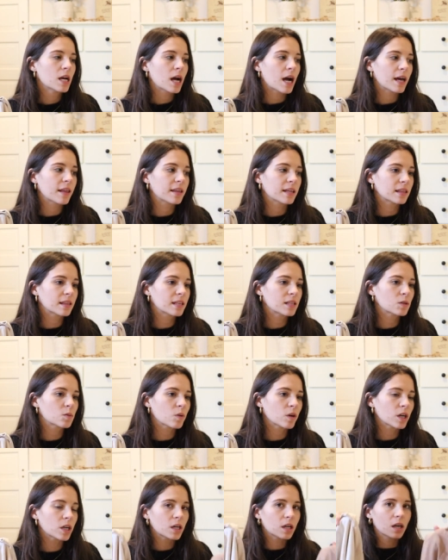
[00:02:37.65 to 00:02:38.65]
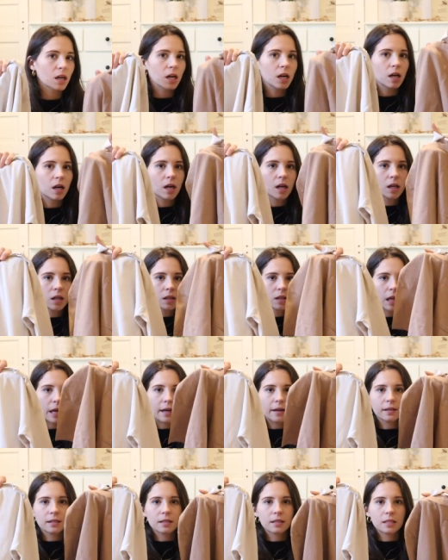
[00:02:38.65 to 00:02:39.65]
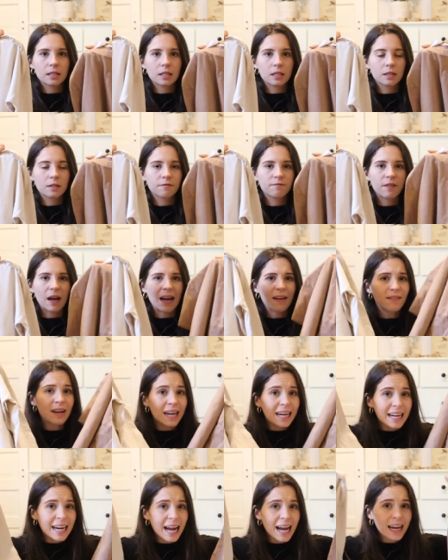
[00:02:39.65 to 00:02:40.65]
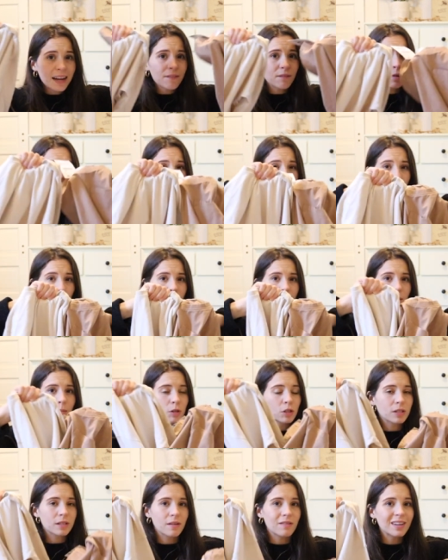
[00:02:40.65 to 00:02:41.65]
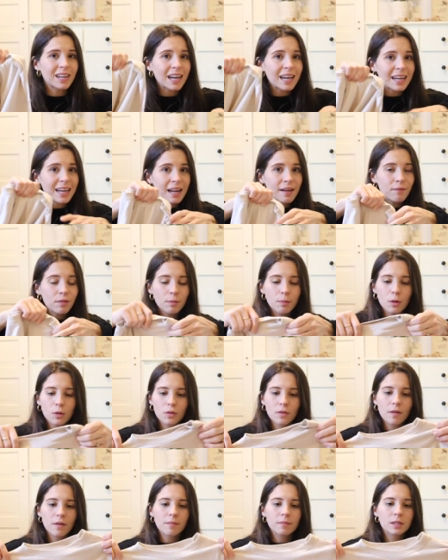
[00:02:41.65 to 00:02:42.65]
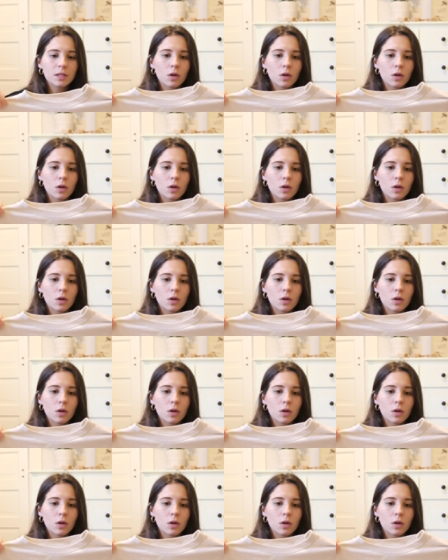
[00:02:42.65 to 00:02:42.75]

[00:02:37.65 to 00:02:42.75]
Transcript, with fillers: I think these were like $5.99 for both of them or $7.99 for both of them.